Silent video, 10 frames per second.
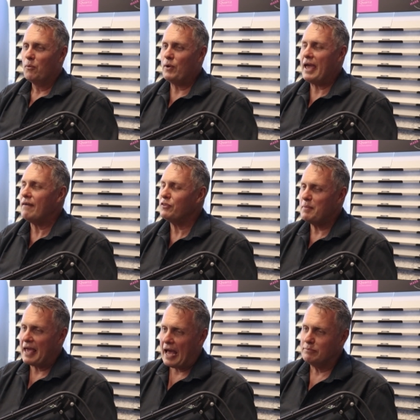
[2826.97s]
We have
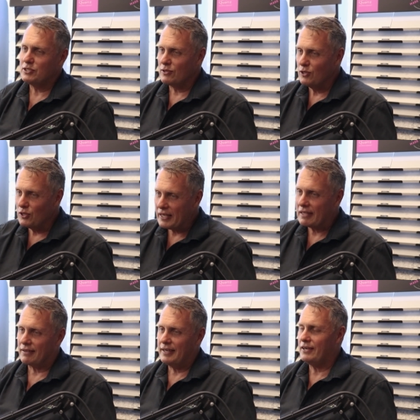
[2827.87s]
to be absolutely
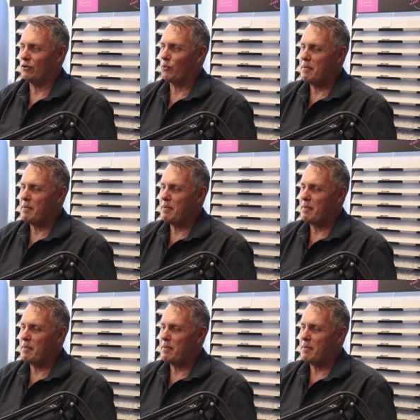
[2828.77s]
clinical.